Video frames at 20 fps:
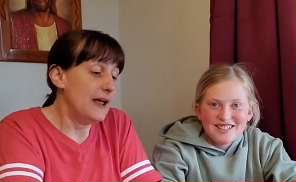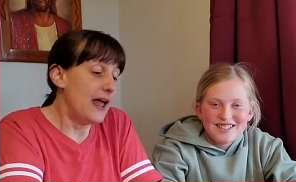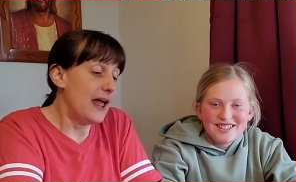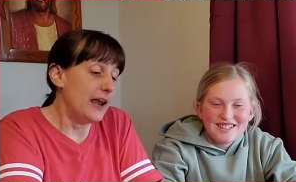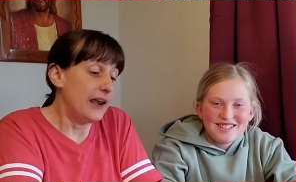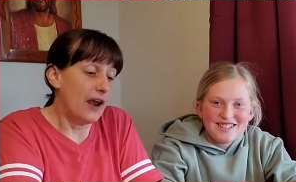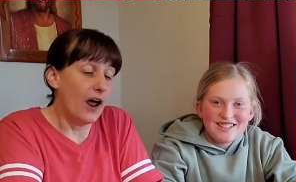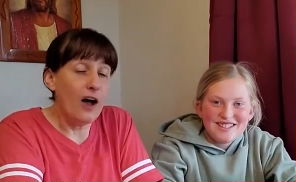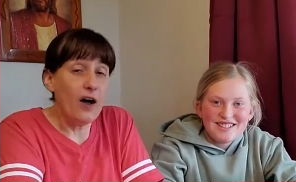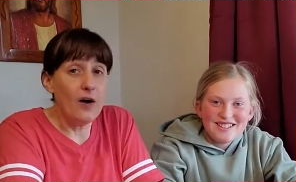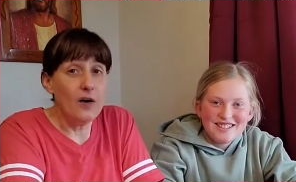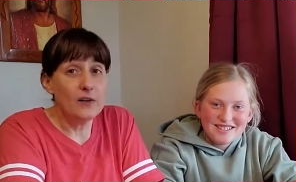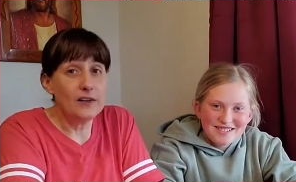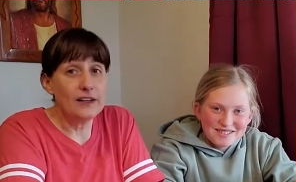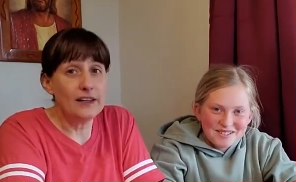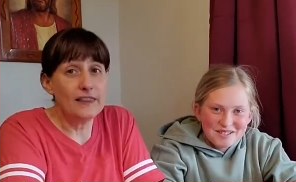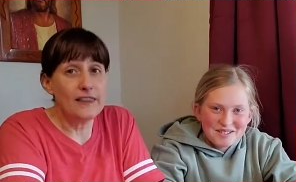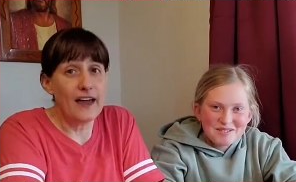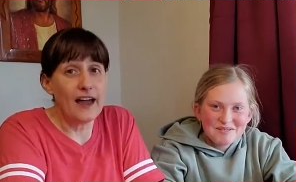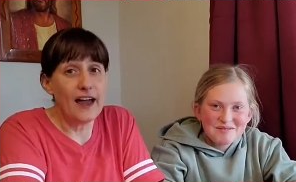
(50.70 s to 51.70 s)
Speaker 1: Not
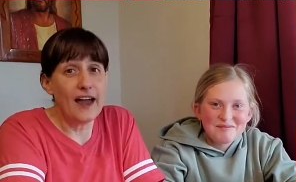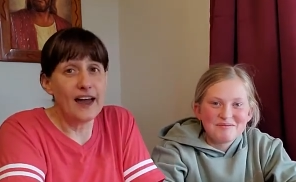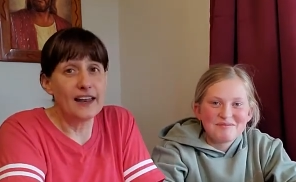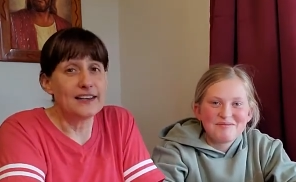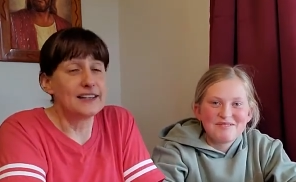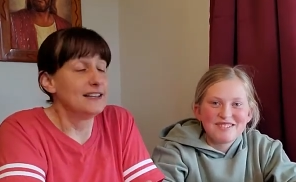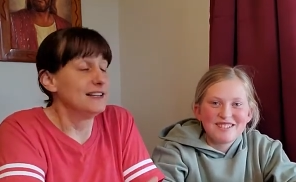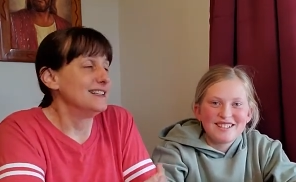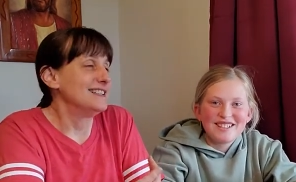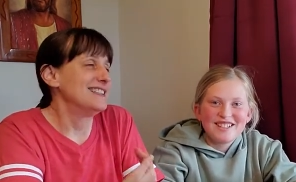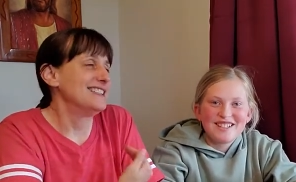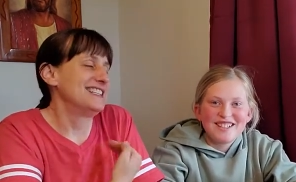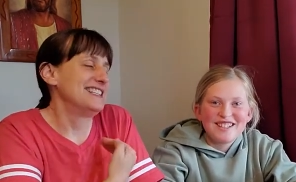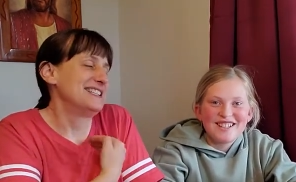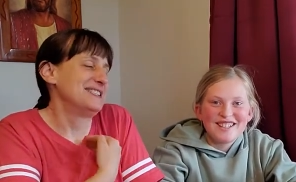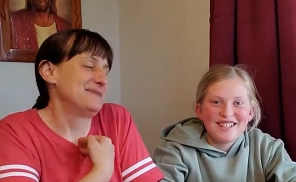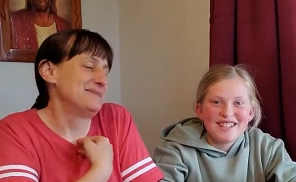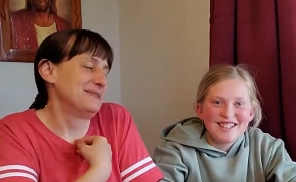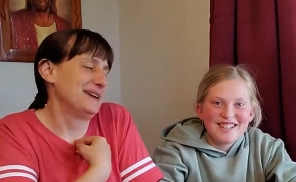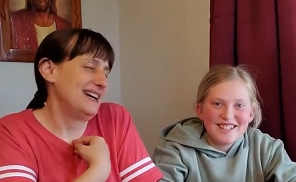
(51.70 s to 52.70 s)
only that,
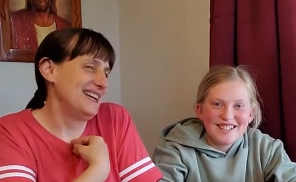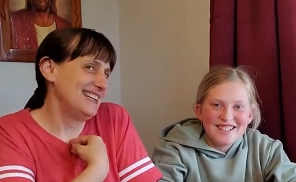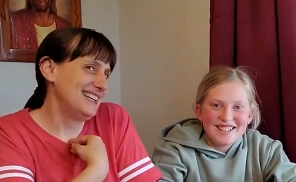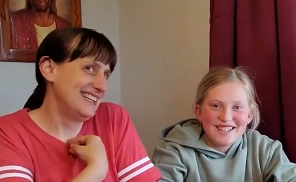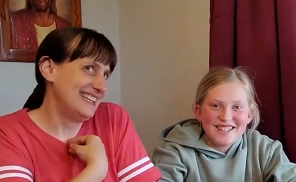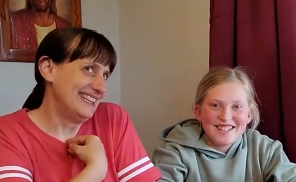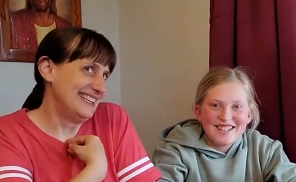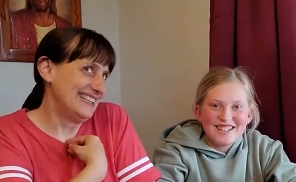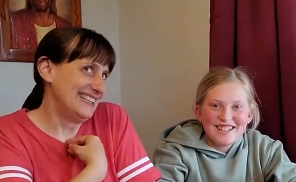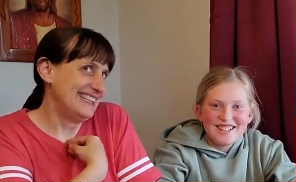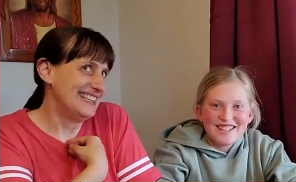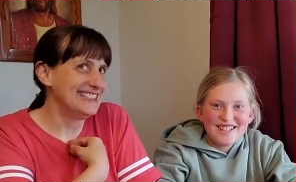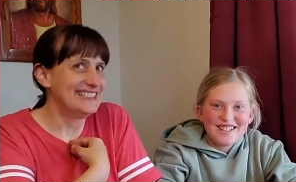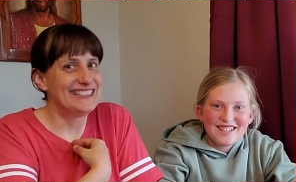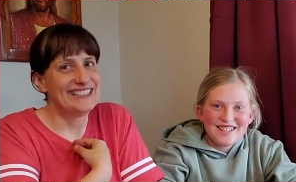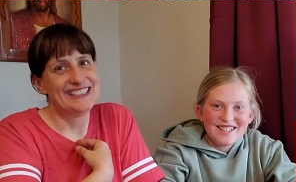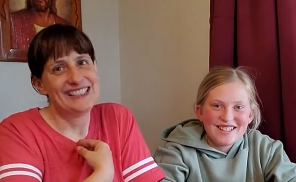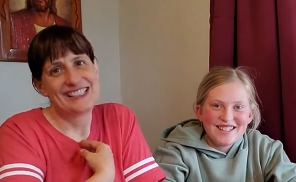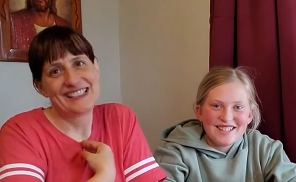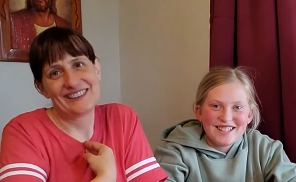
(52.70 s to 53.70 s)
she's my
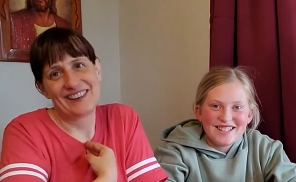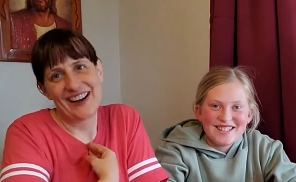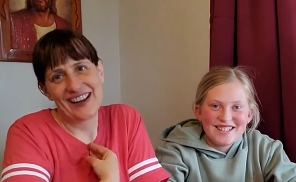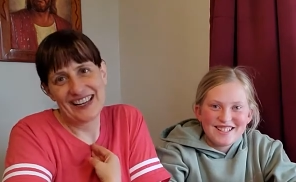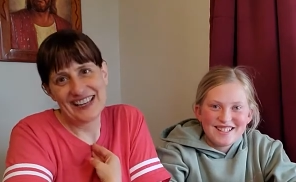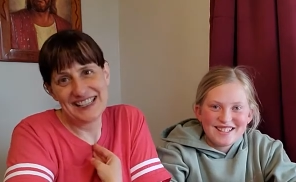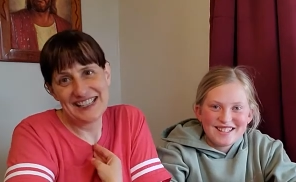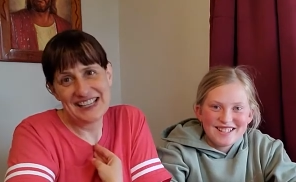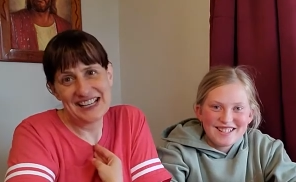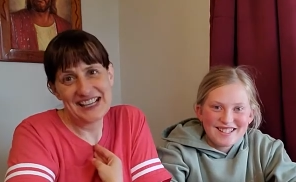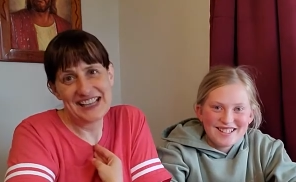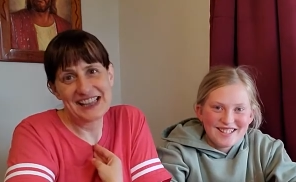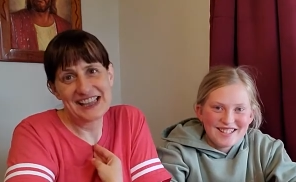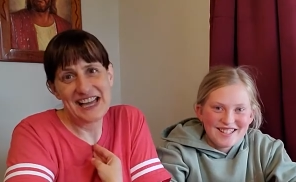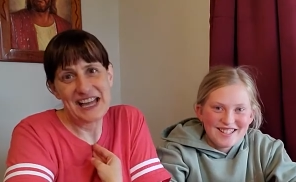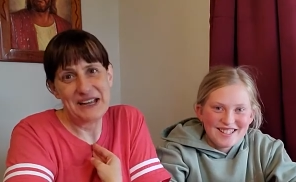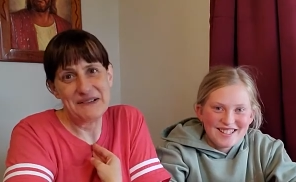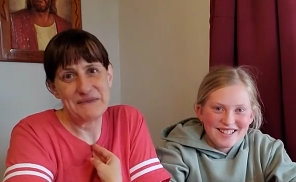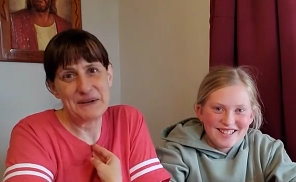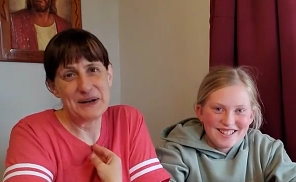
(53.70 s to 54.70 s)
niece, and so I get to
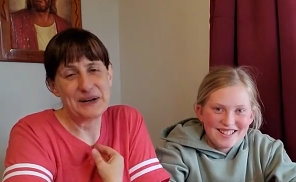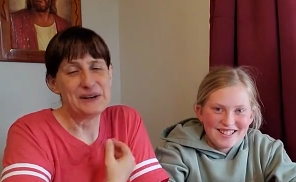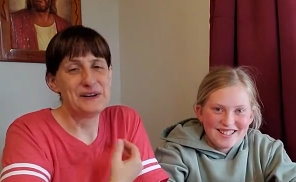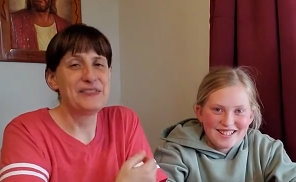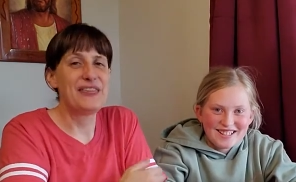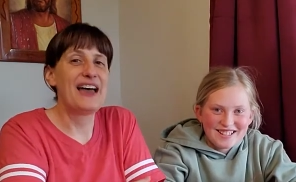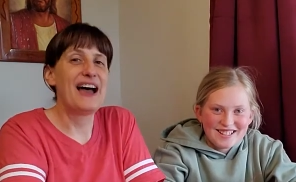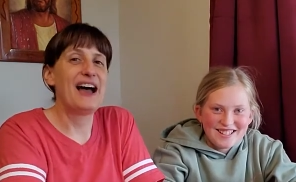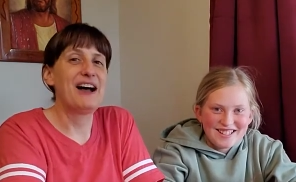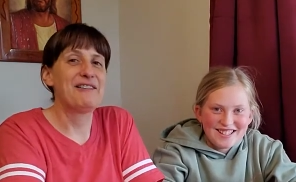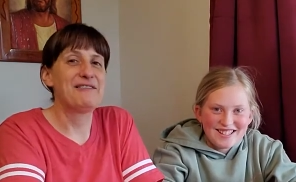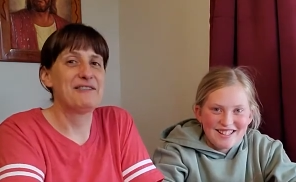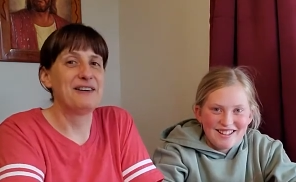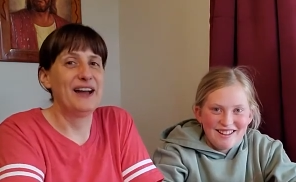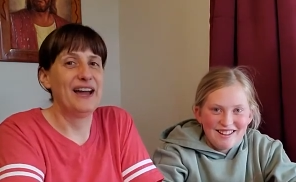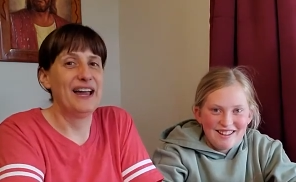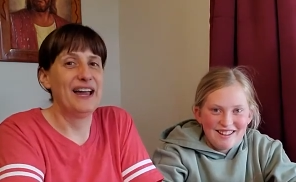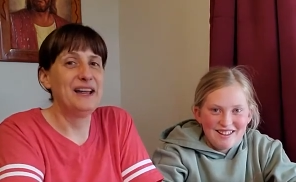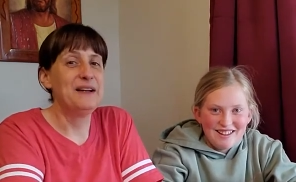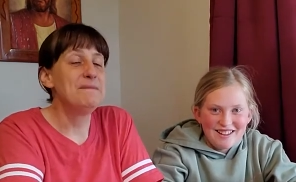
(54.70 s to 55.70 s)
claim her that
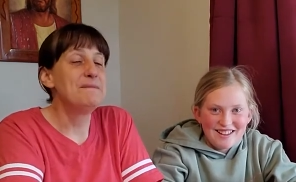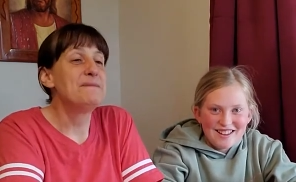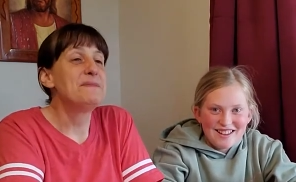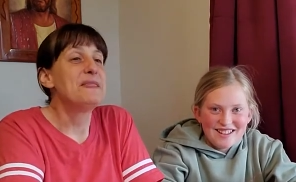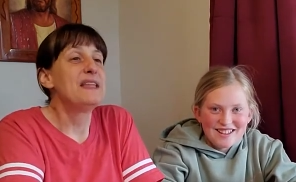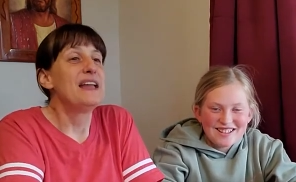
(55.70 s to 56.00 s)
way.